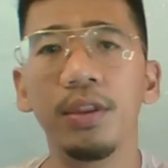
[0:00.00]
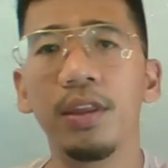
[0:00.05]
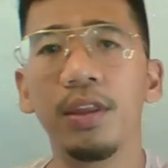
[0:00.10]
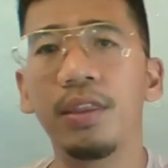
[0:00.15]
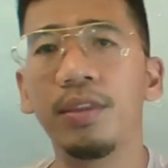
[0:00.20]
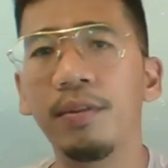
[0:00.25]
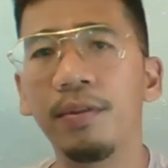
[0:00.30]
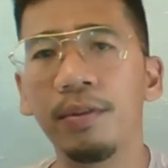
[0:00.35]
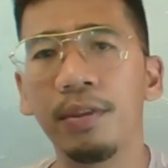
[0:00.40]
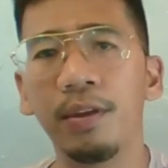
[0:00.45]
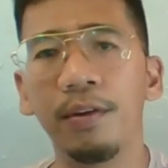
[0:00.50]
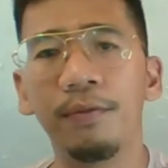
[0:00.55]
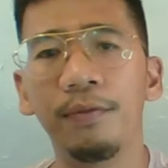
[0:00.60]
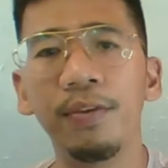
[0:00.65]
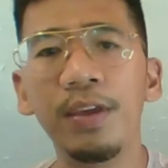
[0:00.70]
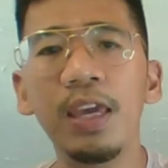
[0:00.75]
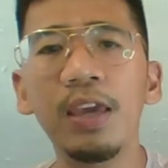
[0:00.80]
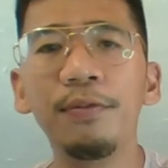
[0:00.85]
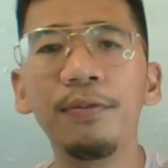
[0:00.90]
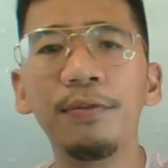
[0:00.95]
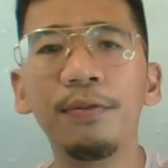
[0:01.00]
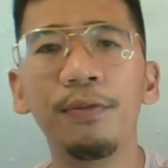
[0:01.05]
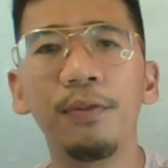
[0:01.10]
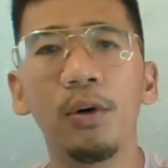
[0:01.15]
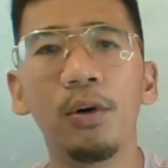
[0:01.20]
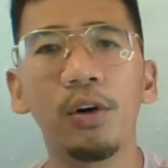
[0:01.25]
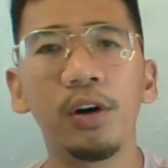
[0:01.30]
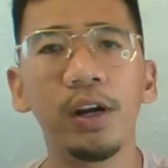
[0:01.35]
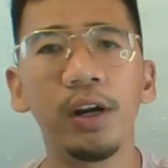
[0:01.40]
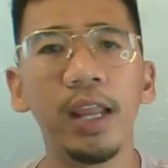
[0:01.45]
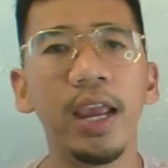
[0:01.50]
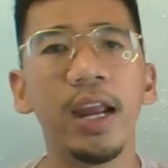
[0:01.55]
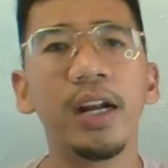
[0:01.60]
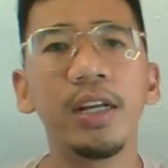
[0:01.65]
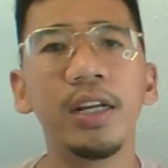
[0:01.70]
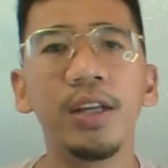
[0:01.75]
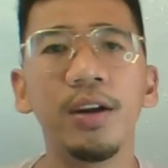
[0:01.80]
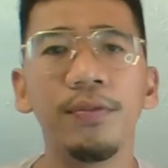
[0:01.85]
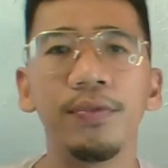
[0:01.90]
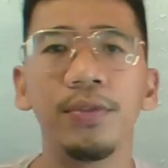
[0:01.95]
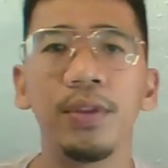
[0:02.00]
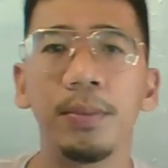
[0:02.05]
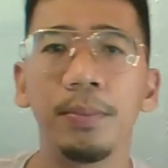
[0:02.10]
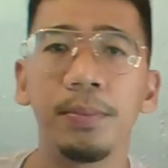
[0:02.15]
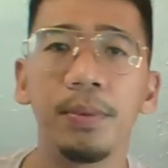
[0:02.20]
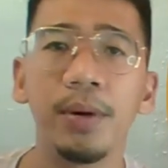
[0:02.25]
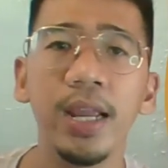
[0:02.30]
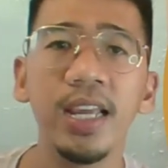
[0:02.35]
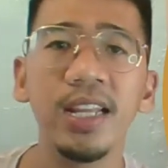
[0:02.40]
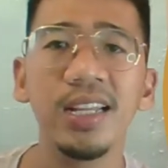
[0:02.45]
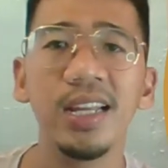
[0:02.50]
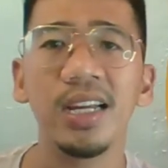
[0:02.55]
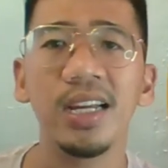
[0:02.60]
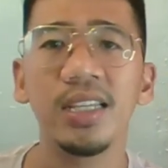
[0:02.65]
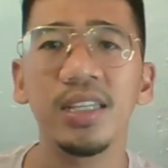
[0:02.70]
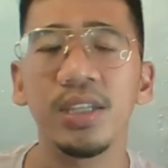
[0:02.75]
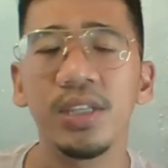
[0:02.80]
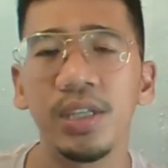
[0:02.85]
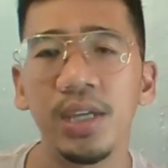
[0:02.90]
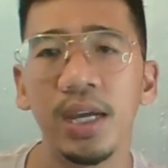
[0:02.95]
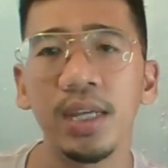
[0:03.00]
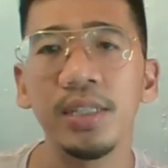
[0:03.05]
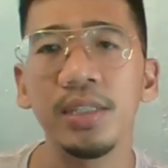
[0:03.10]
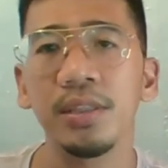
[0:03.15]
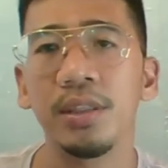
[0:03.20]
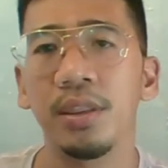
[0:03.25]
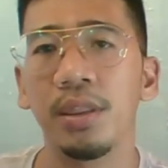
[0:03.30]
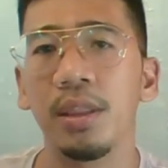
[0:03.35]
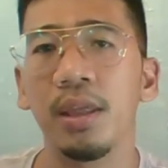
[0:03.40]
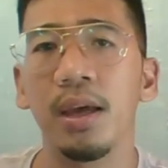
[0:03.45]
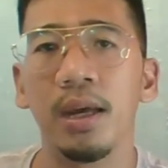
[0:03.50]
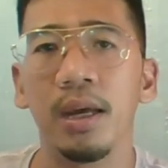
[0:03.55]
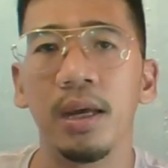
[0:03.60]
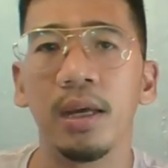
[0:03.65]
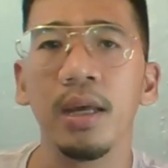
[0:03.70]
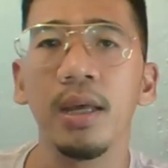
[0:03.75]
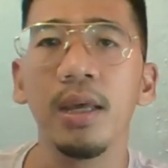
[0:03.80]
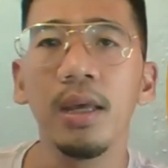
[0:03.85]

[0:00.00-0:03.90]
So the V4 area of the brain adjusts